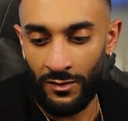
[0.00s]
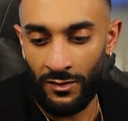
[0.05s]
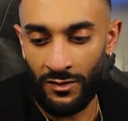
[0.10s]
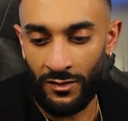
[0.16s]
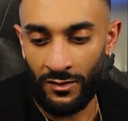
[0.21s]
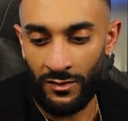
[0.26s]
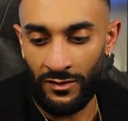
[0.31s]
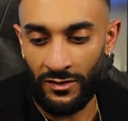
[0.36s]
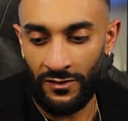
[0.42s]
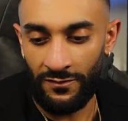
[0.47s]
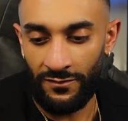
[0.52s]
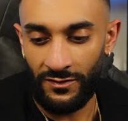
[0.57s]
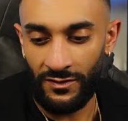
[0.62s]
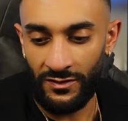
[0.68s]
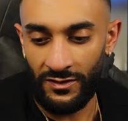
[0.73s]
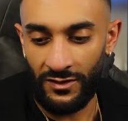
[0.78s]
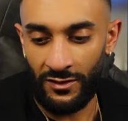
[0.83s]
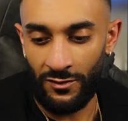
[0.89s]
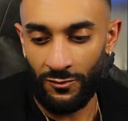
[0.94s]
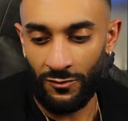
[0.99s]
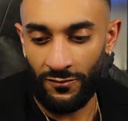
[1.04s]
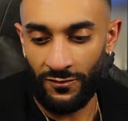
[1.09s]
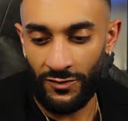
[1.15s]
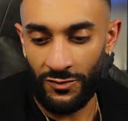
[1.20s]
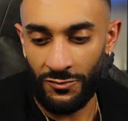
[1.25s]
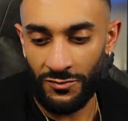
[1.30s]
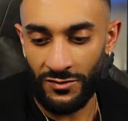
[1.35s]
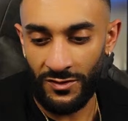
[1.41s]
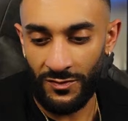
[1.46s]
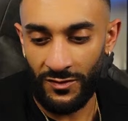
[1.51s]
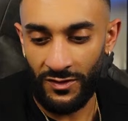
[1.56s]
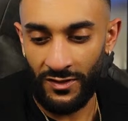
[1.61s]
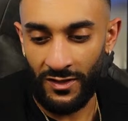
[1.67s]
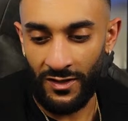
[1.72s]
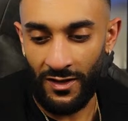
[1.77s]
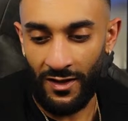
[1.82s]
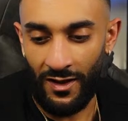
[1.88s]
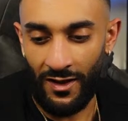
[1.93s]
Gonna definitely get reviews. I'm
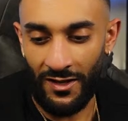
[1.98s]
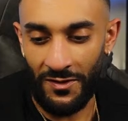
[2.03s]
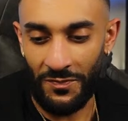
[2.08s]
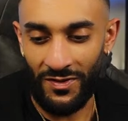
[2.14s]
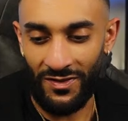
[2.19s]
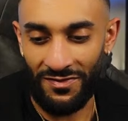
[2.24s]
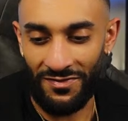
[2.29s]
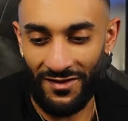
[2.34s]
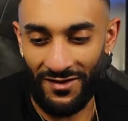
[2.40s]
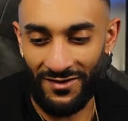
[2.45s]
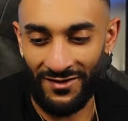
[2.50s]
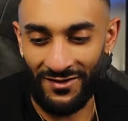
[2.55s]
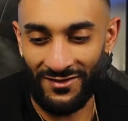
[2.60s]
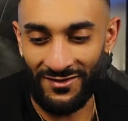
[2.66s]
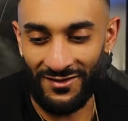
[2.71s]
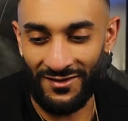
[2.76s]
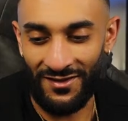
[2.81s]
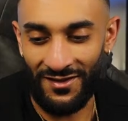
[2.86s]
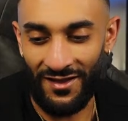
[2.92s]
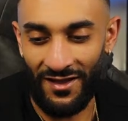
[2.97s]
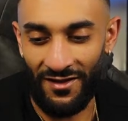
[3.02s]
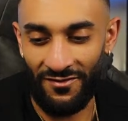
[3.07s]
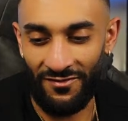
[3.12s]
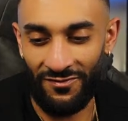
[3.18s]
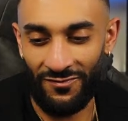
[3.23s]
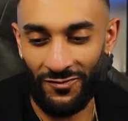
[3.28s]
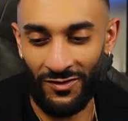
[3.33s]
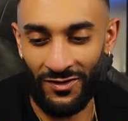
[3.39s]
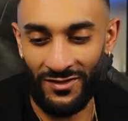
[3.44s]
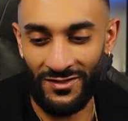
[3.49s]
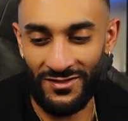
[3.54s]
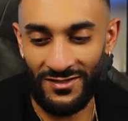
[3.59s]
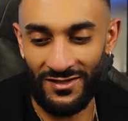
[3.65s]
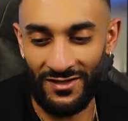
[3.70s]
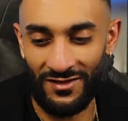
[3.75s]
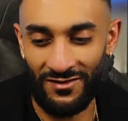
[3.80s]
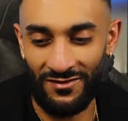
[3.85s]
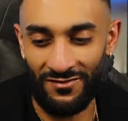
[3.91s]
gonna hypothetically have
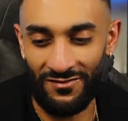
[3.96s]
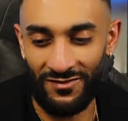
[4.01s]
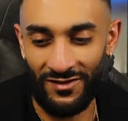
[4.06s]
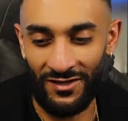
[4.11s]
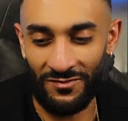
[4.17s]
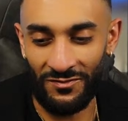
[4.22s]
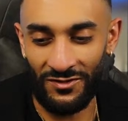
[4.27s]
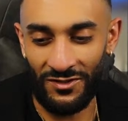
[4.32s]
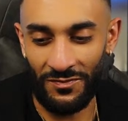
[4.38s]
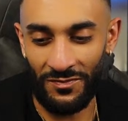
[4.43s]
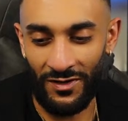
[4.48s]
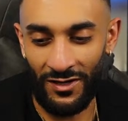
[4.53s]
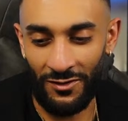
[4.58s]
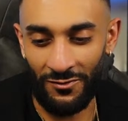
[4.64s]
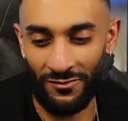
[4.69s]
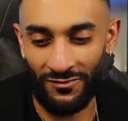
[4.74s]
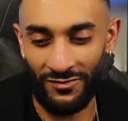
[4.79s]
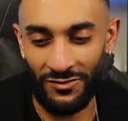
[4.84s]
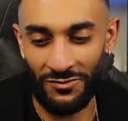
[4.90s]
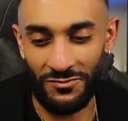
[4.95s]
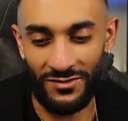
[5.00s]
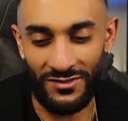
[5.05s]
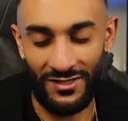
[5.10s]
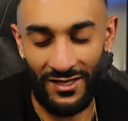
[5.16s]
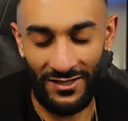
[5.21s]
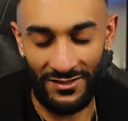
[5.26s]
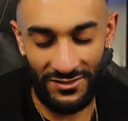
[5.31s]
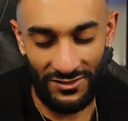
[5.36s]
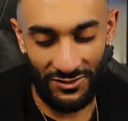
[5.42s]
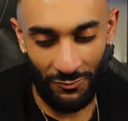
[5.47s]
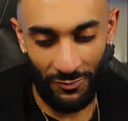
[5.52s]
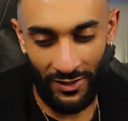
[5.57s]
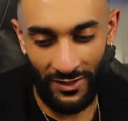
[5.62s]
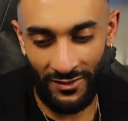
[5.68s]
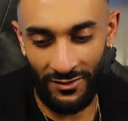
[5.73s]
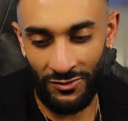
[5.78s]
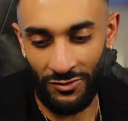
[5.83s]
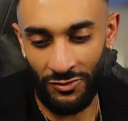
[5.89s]
friends and family buy reviews. That's the
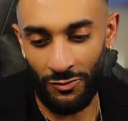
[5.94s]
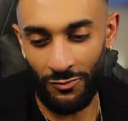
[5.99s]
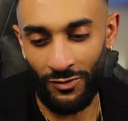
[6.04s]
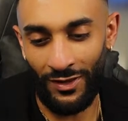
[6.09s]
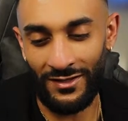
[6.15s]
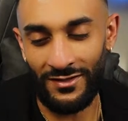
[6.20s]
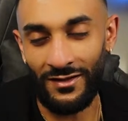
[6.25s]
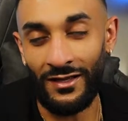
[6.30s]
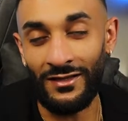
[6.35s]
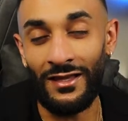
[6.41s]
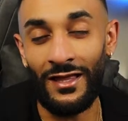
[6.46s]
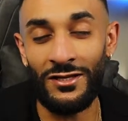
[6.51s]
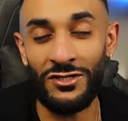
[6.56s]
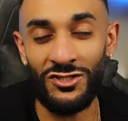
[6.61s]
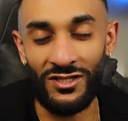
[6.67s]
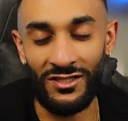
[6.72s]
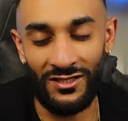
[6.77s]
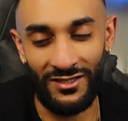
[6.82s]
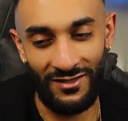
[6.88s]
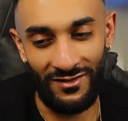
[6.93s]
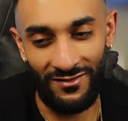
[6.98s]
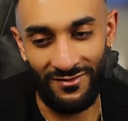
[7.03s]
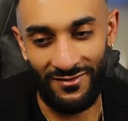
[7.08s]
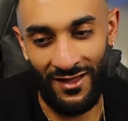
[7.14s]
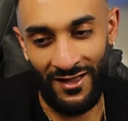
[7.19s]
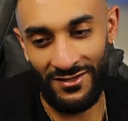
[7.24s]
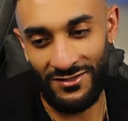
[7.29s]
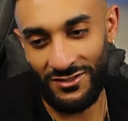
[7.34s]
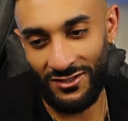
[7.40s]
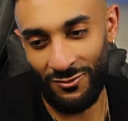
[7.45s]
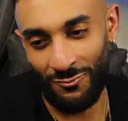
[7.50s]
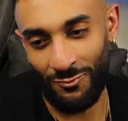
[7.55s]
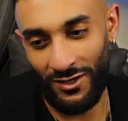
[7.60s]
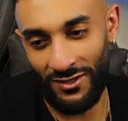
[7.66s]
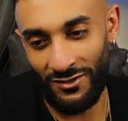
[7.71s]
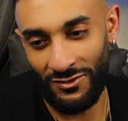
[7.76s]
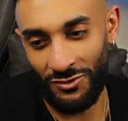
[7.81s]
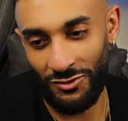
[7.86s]
way to do that. Allegedly, that's the
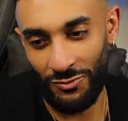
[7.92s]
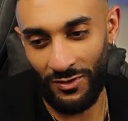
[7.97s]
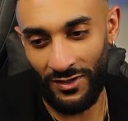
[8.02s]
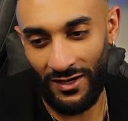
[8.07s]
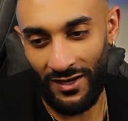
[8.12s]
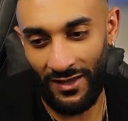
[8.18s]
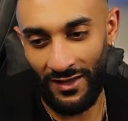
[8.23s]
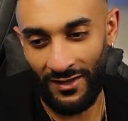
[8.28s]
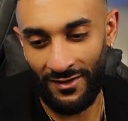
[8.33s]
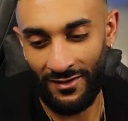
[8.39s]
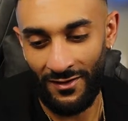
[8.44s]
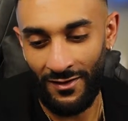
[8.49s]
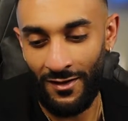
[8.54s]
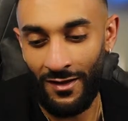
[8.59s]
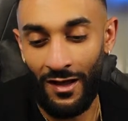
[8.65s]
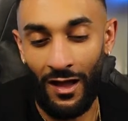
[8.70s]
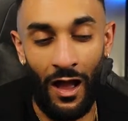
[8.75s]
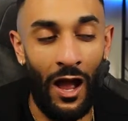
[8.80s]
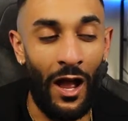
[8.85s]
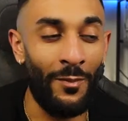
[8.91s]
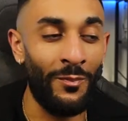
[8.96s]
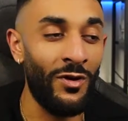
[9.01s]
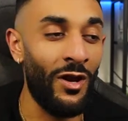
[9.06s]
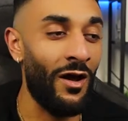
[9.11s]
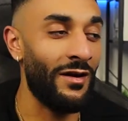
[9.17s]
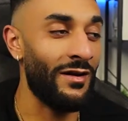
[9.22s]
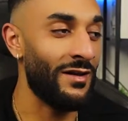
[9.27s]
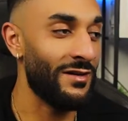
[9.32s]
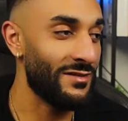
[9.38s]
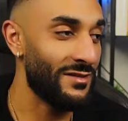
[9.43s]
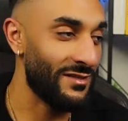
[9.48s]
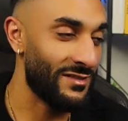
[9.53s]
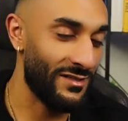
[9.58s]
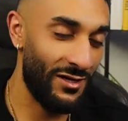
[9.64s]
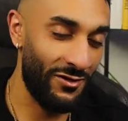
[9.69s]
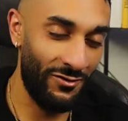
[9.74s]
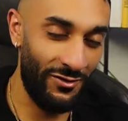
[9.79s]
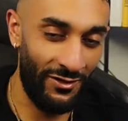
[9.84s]
way to do it. I'm not
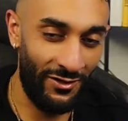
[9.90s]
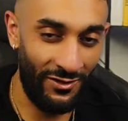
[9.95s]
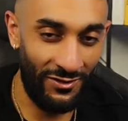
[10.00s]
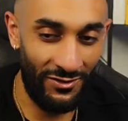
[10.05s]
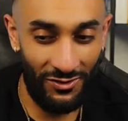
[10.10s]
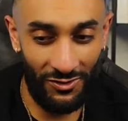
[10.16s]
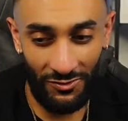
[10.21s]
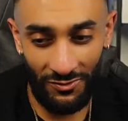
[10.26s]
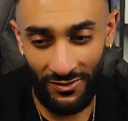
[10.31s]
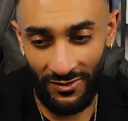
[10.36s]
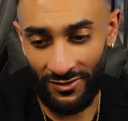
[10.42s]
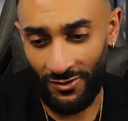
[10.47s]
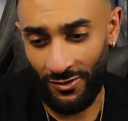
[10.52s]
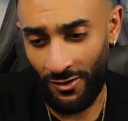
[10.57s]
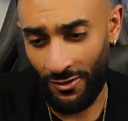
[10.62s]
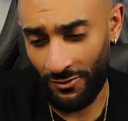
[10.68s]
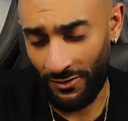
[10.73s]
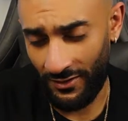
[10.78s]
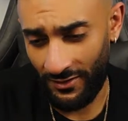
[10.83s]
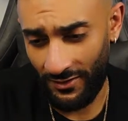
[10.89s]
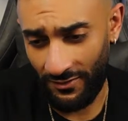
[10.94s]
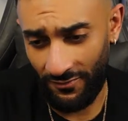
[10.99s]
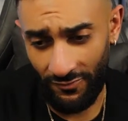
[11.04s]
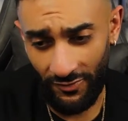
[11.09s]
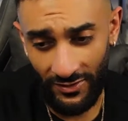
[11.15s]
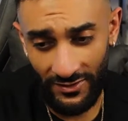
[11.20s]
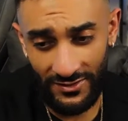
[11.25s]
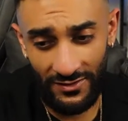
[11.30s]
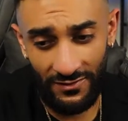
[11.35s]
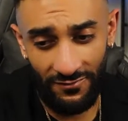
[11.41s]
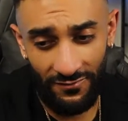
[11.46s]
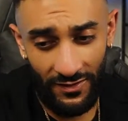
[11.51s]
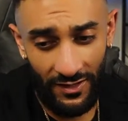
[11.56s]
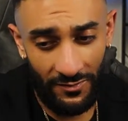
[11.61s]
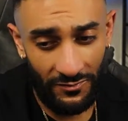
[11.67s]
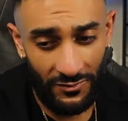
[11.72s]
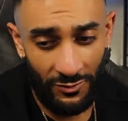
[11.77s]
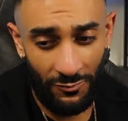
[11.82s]
necessarily condoning y'all getting friends and
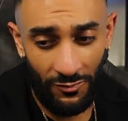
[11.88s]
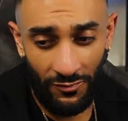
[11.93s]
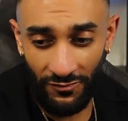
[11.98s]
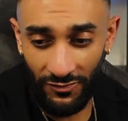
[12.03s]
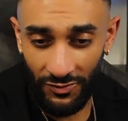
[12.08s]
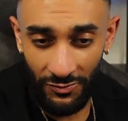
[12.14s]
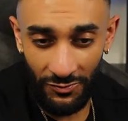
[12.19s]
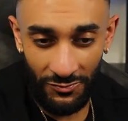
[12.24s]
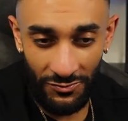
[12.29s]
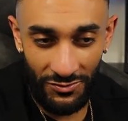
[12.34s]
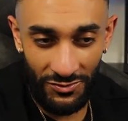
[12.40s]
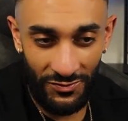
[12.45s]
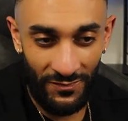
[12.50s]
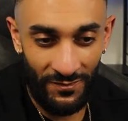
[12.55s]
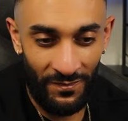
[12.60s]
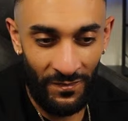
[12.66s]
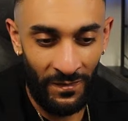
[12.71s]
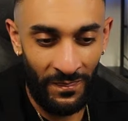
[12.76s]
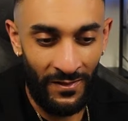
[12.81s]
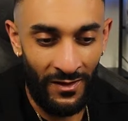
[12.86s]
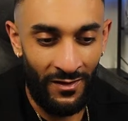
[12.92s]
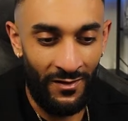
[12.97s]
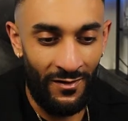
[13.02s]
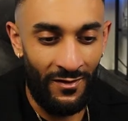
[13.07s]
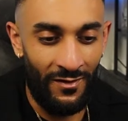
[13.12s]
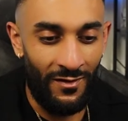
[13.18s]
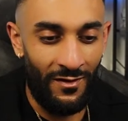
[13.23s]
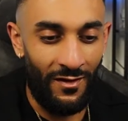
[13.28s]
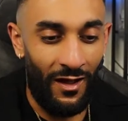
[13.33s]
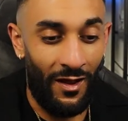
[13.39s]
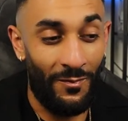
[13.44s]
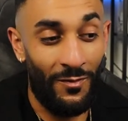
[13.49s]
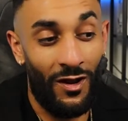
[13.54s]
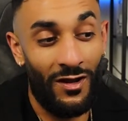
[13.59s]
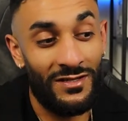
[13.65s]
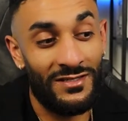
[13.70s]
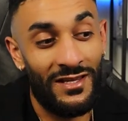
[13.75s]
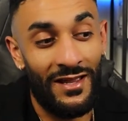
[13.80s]
family reviews. I'm
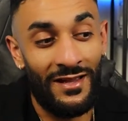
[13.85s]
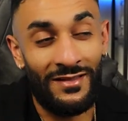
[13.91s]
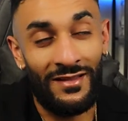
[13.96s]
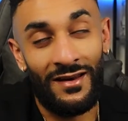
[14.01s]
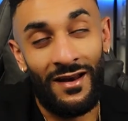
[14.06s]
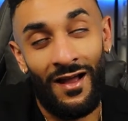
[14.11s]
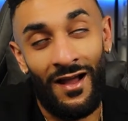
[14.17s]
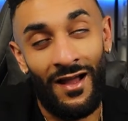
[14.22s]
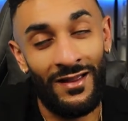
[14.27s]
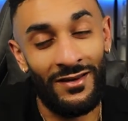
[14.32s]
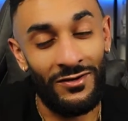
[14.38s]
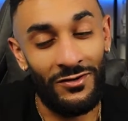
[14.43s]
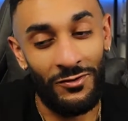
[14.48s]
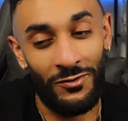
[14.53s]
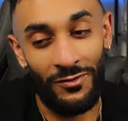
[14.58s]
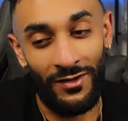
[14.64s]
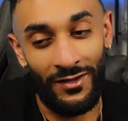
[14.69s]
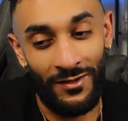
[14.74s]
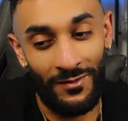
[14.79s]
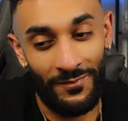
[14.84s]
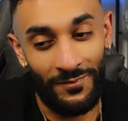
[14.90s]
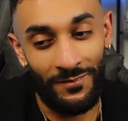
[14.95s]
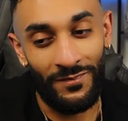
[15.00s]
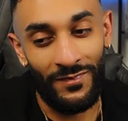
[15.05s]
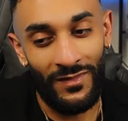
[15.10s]
not saying that I do it,